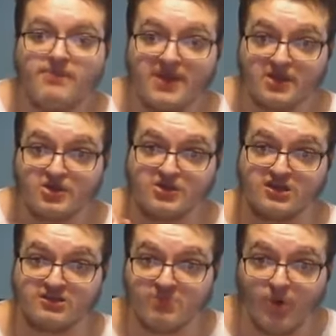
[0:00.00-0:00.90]
because
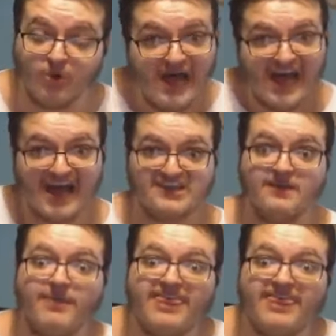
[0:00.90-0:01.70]
you're small and you're